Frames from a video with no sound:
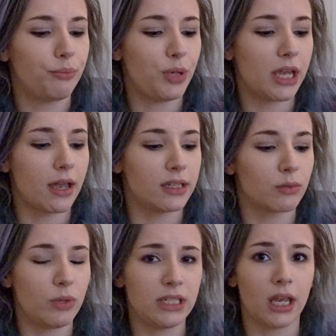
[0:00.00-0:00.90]

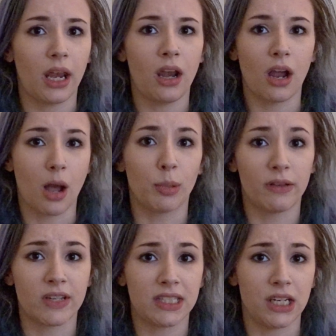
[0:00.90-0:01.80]
because a couple
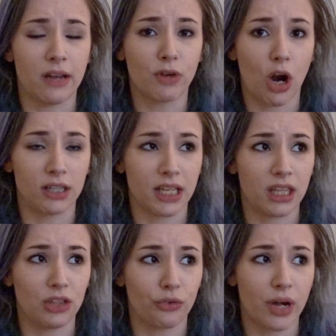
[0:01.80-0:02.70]
of us did have cars, I
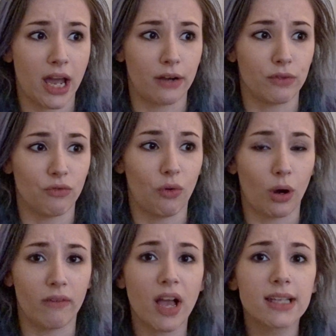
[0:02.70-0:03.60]
think 3 out of the
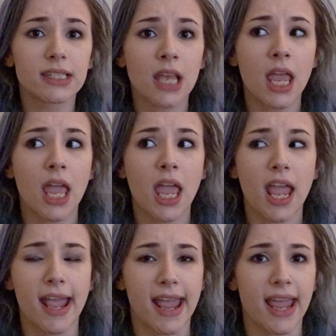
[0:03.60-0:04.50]
4 of us.
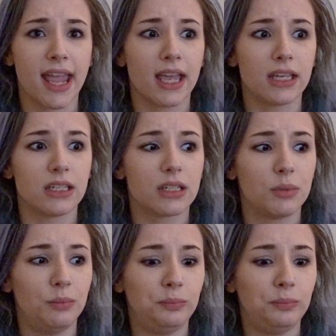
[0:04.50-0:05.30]
And